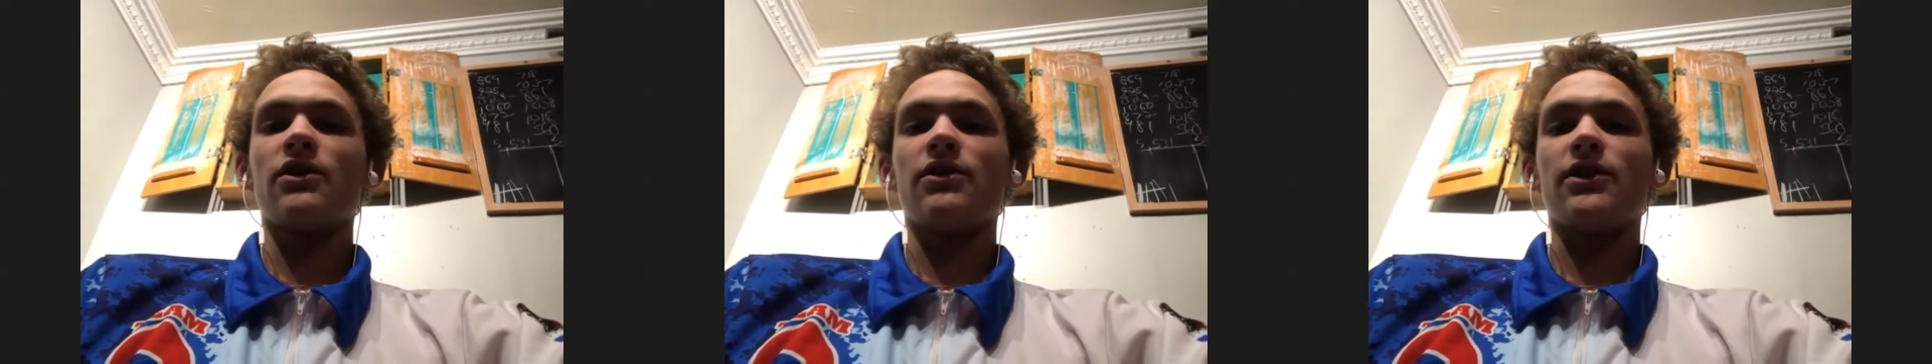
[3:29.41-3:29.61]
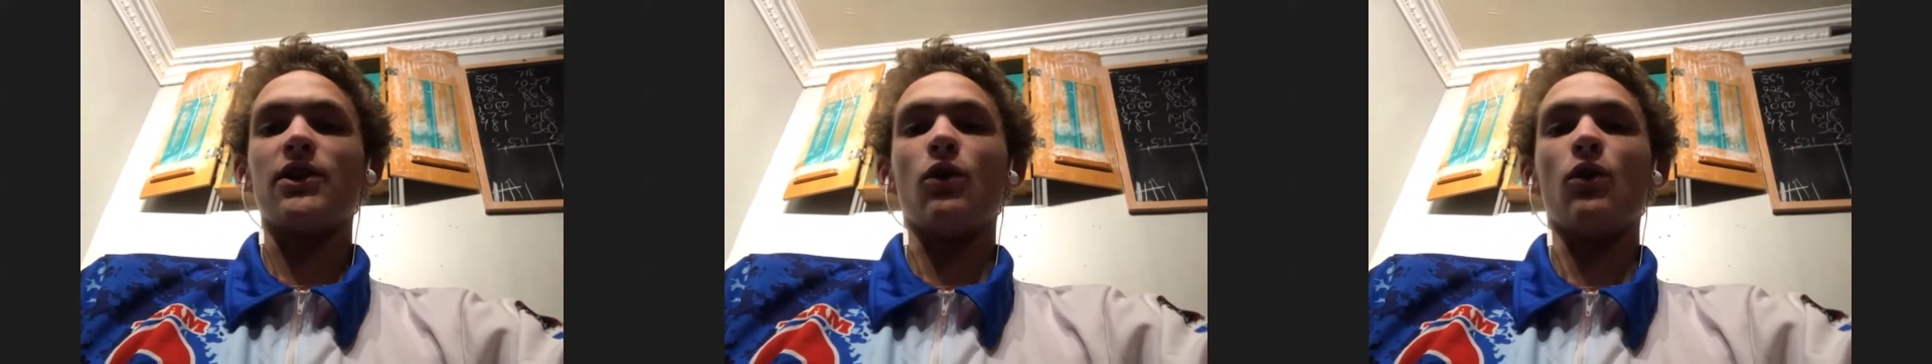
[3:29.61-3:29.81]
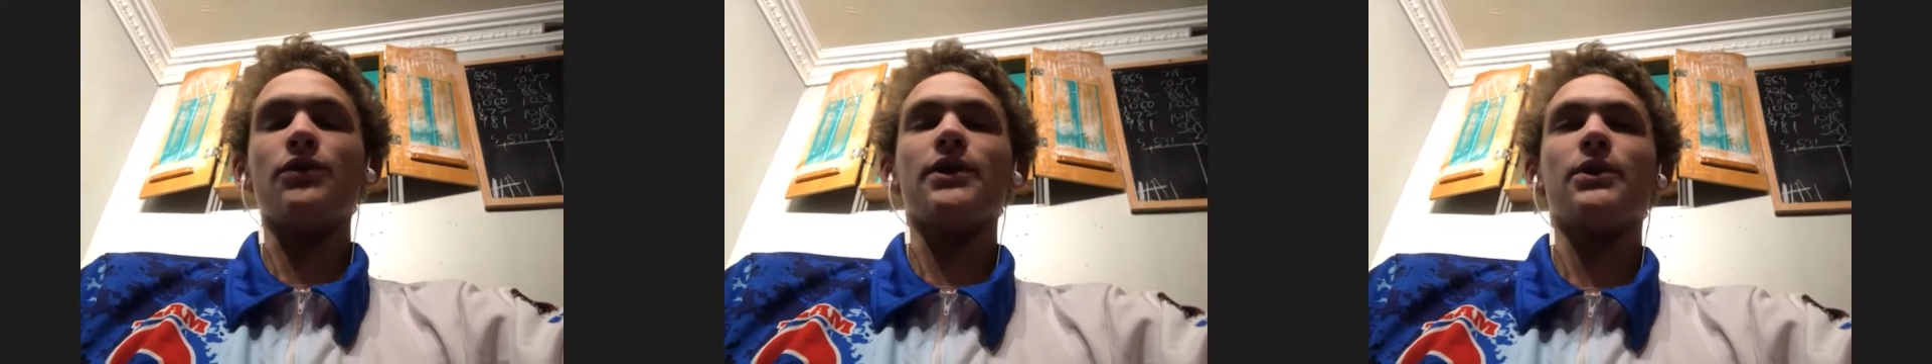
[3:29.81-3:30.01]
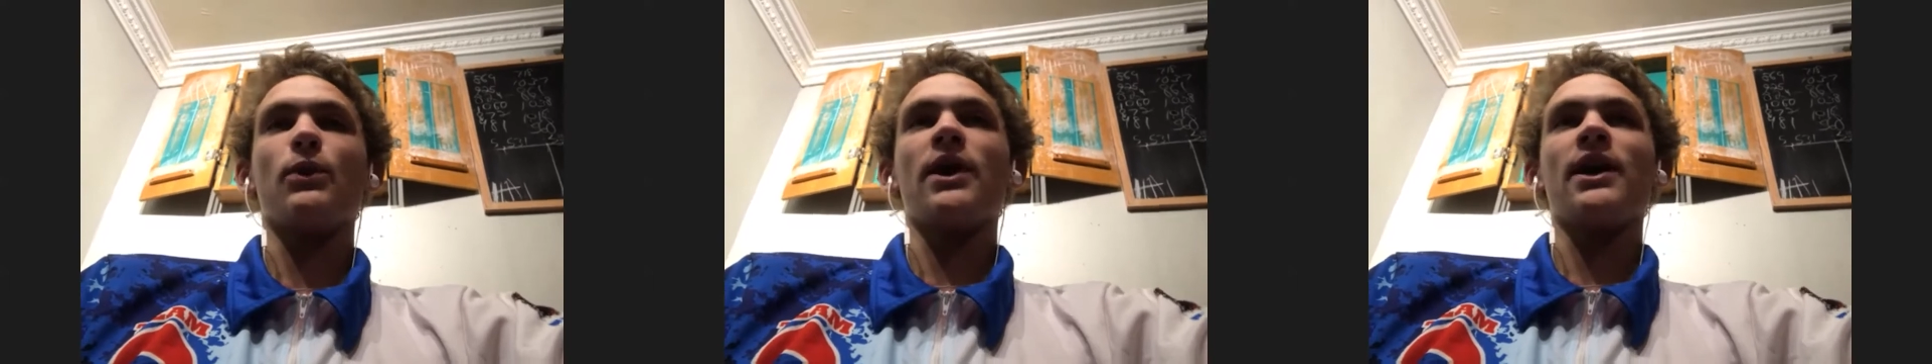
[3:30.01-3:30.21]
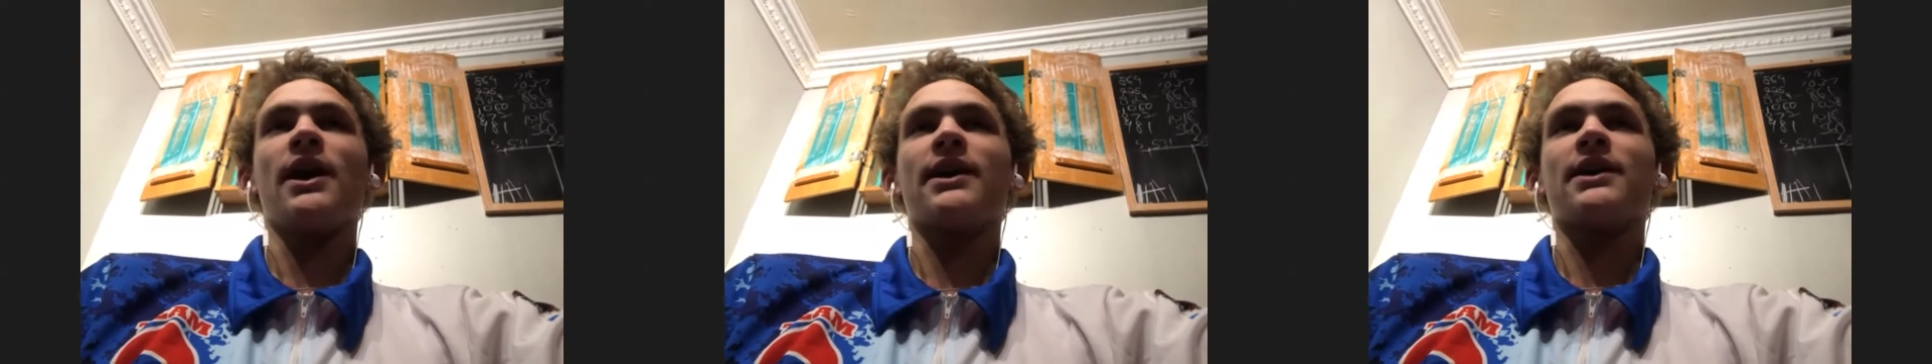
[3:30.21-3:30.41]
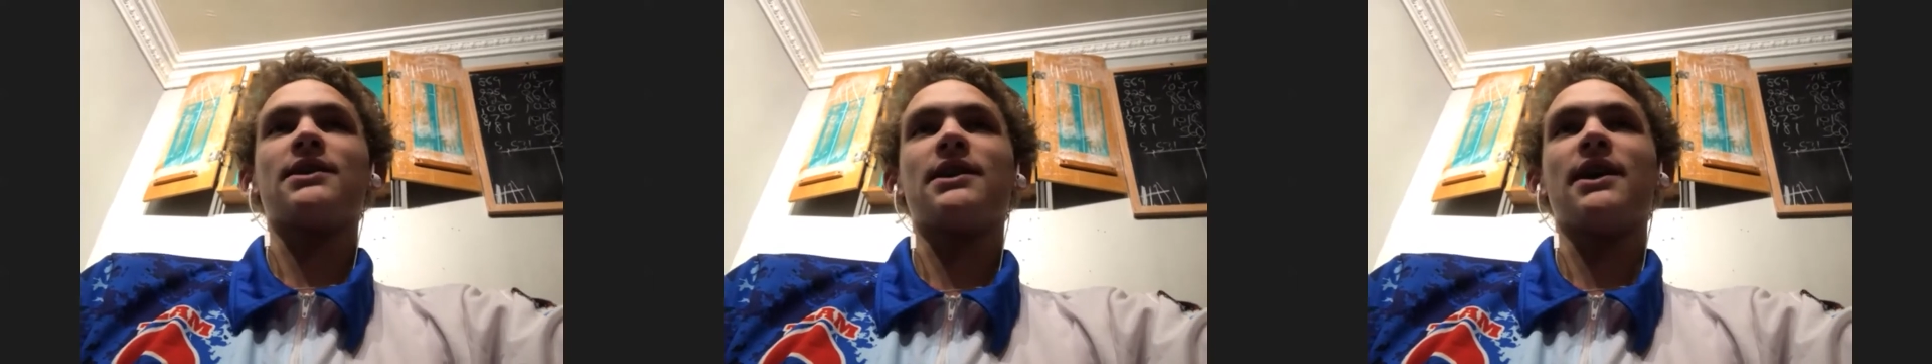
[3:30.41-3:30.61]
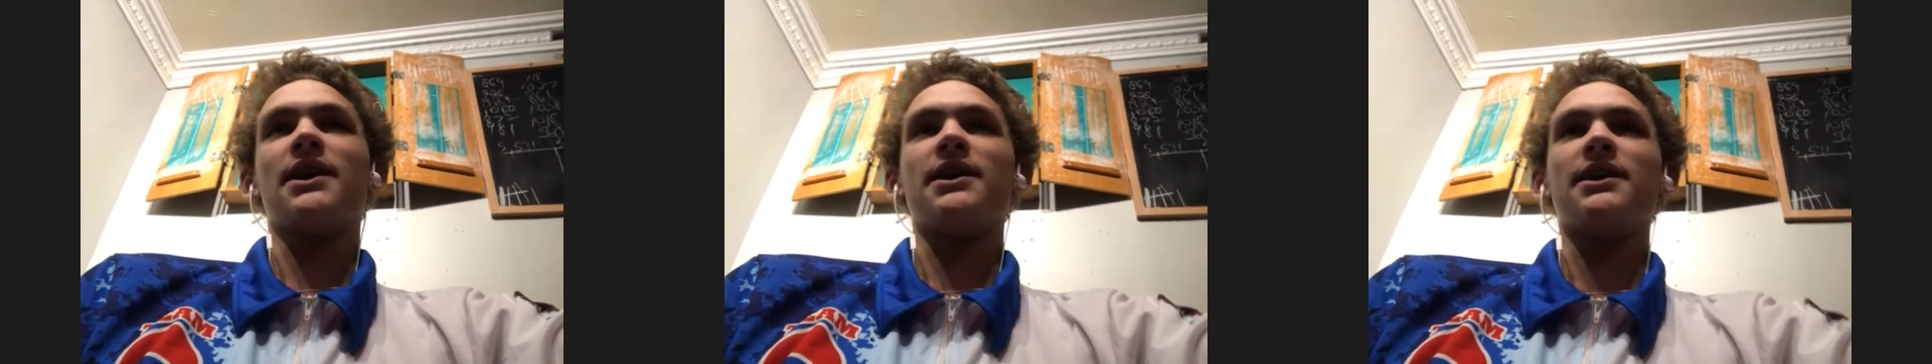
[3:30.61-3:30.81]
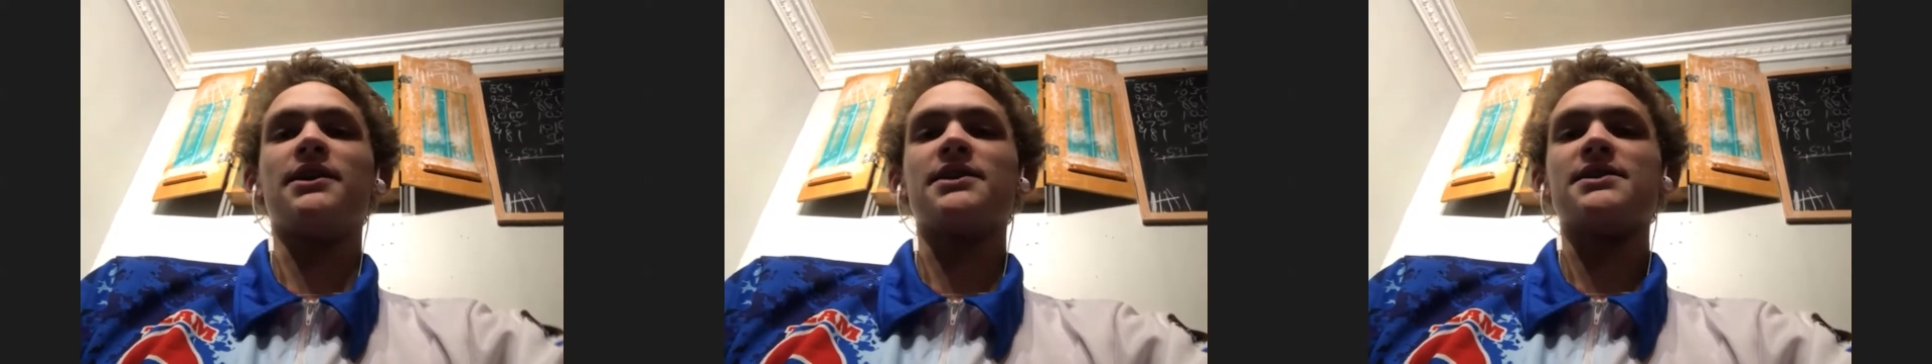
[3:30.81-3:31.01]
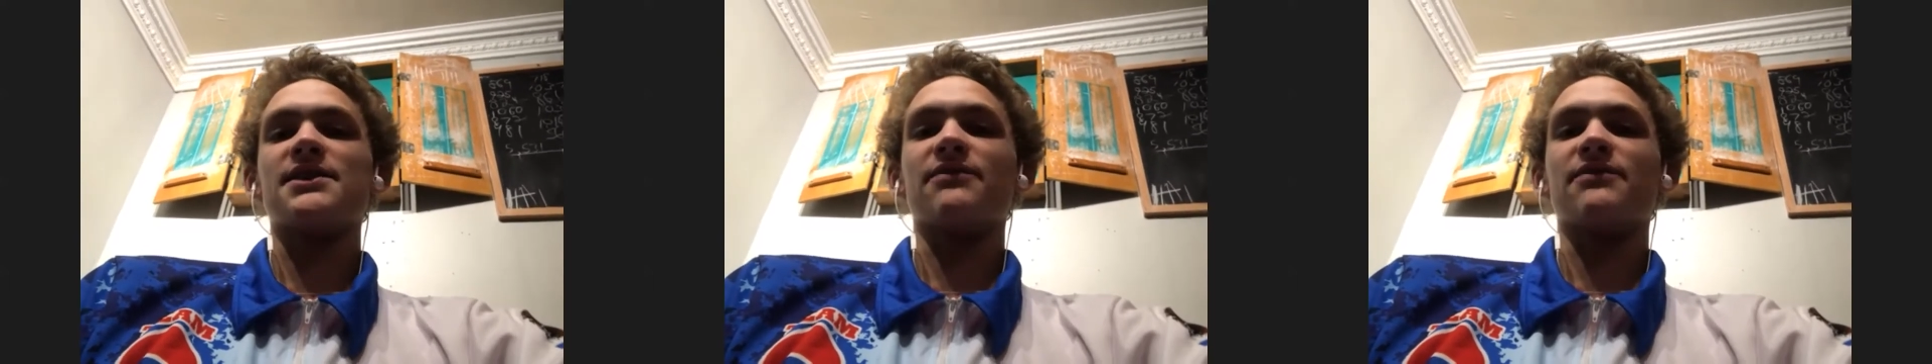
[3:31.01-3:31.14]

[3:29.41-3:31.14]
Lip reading: The only way I could get in is